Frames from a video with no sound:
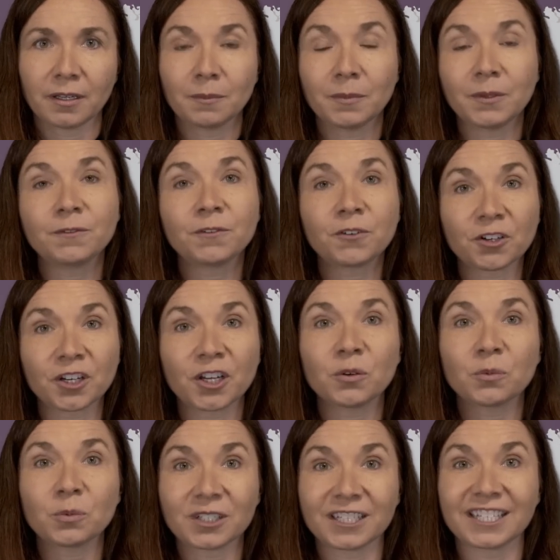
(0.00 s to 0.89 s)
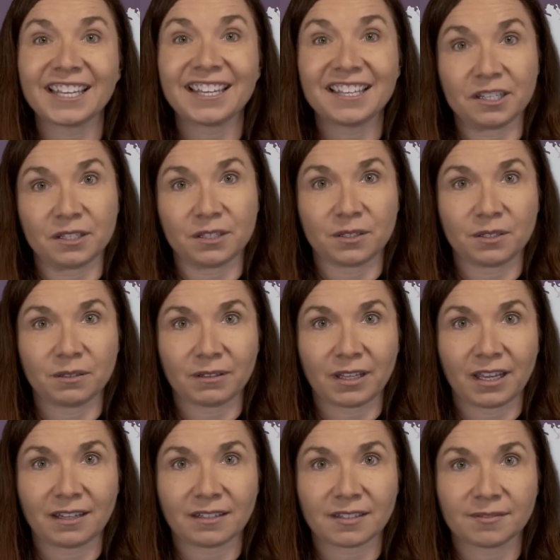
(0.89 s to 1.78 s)
before it really is too
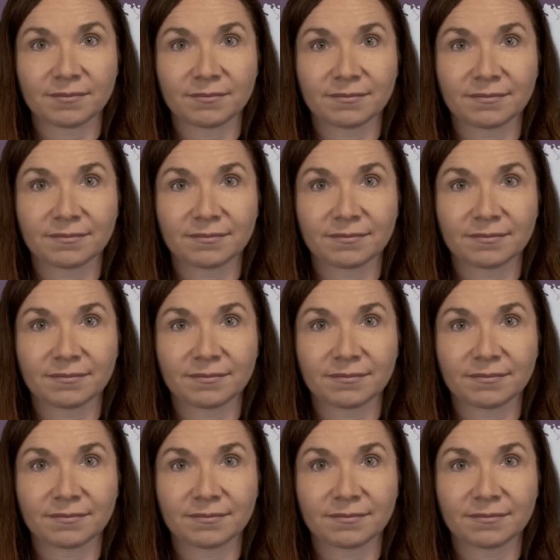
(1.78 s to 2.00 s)
late.